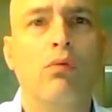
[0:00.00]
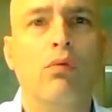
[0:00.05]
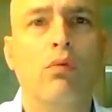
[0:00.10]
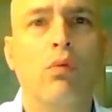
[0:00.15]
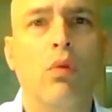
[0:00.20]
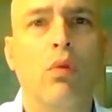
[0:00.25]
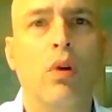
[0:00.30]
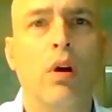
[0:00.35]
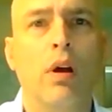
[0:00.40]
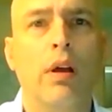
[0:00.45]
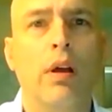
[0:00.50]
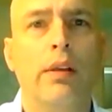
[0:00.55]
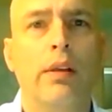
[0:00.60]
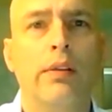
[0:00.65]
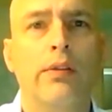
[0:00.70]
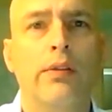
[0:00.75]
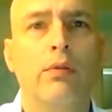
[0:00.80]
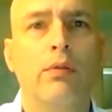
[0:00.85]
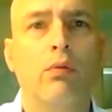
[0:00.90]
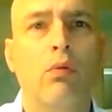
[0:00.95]

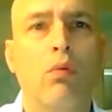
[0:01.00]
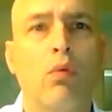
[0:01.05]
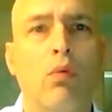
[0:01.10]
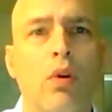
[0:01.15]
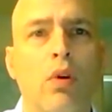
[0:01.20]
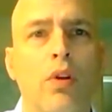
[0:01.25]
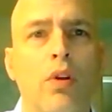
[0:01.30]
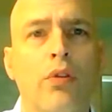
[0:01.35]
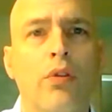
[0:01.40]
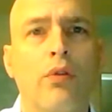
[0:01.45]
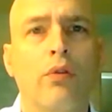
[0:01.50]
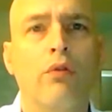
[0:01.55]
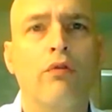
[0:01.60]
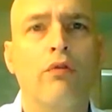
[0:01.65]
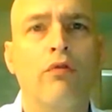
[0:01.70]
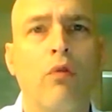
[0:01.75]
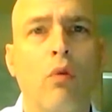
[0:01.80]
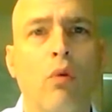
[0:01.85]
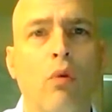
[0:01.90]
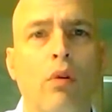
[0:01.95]
was 1 through
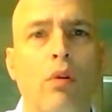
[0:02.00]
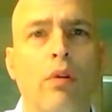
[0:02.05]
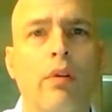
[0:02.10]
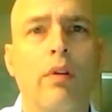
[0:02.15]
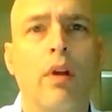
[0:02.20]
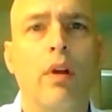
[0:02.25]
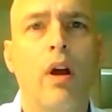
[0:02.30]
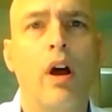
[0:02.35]
4,